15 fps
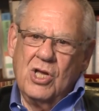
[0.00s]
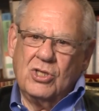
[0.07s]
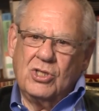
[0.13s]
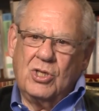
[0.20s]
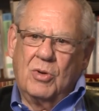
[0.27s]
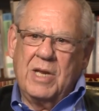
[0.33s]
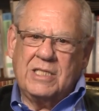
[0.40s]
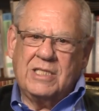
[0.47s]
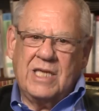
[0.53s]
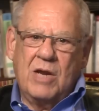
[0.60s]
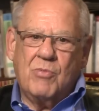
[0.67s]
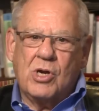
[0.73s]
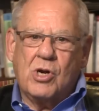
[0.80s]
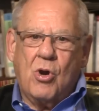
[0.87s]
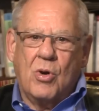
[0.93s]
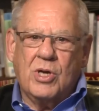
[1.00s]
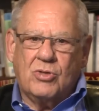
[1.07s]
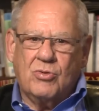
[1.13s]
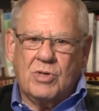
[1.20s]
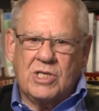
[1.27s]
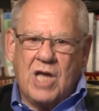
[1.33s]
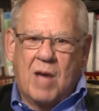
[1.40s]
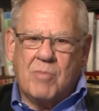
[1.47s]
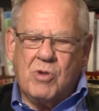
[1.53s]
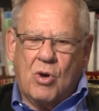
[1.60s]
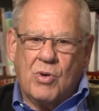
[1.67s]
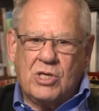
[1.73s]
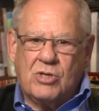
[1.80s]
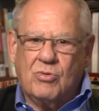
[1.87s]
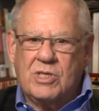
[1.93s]
So let's say we're going to a, I'm
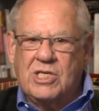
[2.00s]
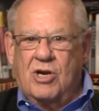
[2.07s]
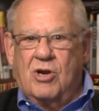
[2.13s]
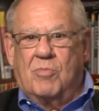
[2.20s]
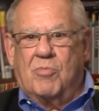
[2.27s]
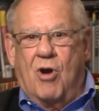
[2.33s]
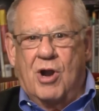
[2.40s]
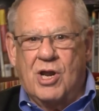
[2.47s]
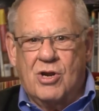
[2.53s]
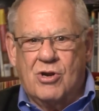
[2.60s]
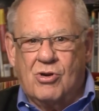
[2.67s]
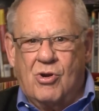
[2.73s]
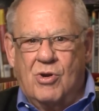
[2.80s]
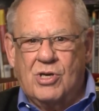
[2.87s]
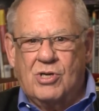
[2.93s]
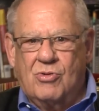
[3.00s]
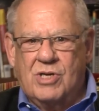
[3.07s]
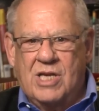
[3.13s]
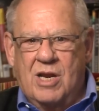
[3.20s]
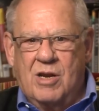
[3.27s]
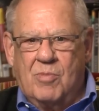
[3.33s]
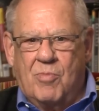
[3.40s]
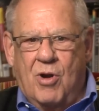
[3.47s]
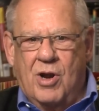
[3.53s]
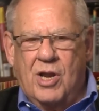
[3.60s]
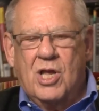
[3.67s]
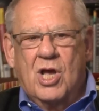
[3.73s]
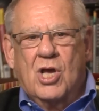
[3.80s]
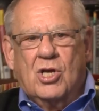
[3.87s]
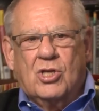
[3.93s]
going to a dinner party. You're going to a dinner party.